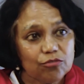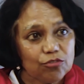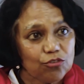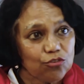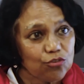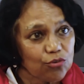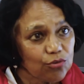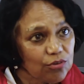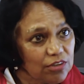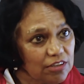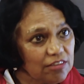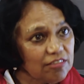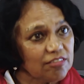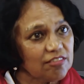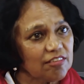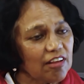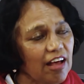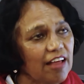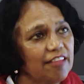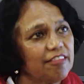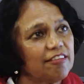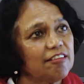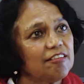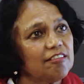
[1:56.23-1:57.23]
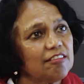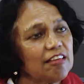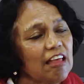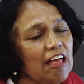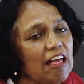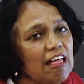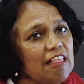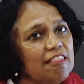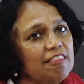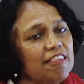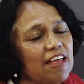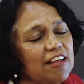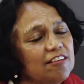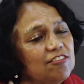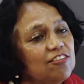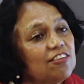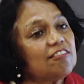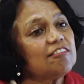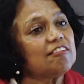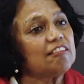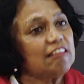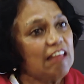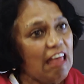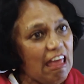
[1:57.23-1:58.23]
journalists or others that
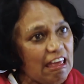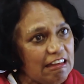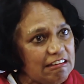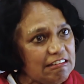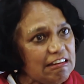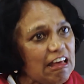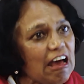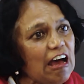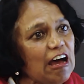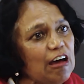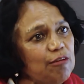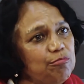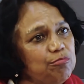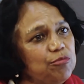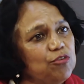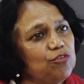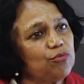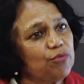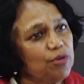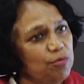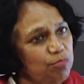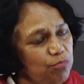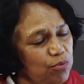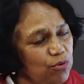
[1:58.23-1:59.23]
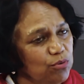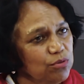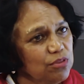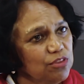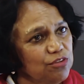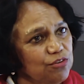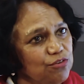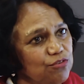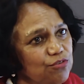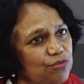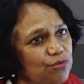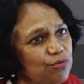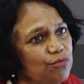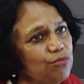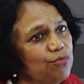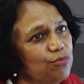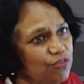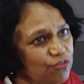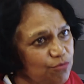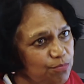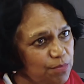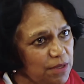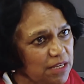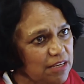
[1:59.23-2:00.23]
just stand up to report the truth or
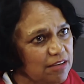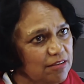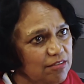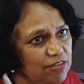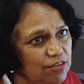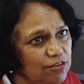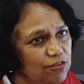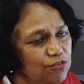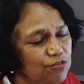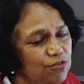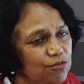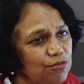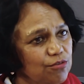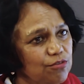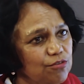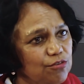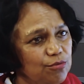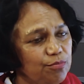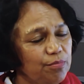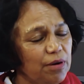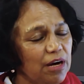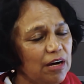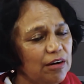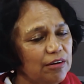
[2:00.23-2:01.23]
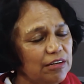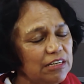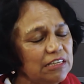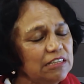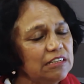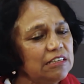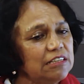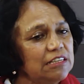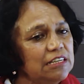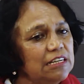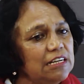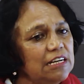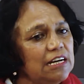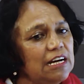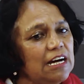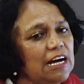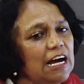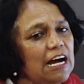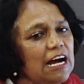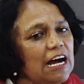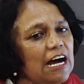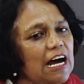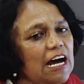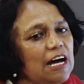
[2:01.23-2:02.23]
speak the truth to power,
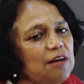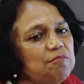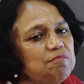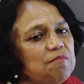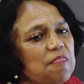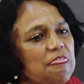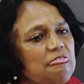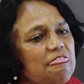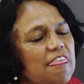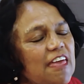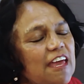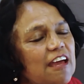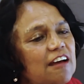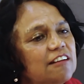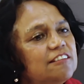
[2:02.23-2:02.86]
they